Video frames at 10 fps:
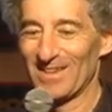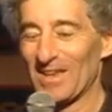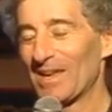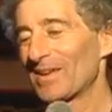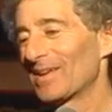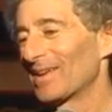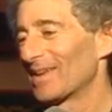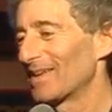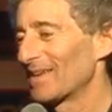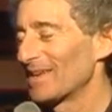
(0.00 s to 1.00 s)
Okay.
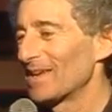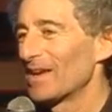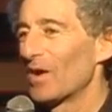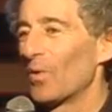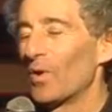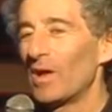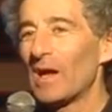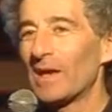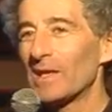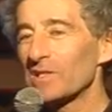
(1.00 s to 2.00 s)
Well,
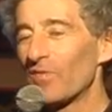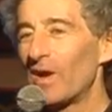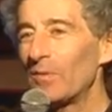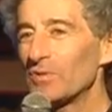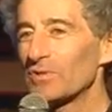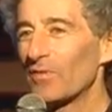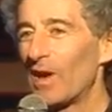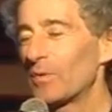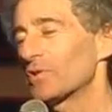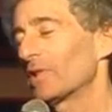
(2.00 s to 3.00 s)
I guess if I was if
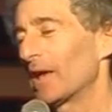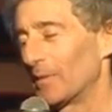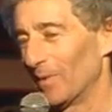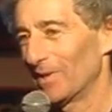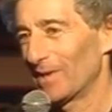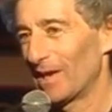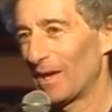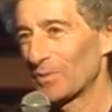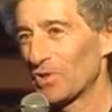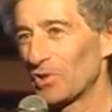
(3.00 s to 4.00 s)
I was a layman and
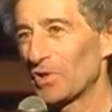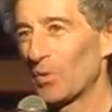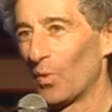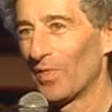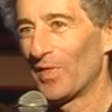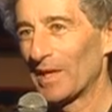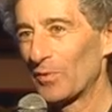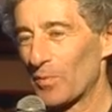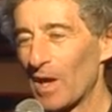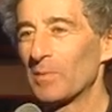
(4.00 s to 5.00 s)
I was going to look at one thing, it
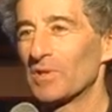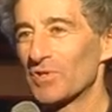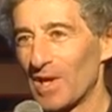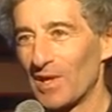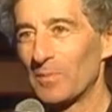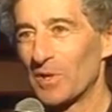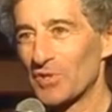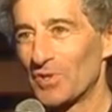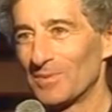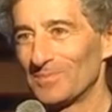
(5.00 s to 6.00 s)
would probably be a satellite
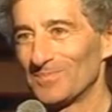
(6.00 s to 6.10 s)
picture.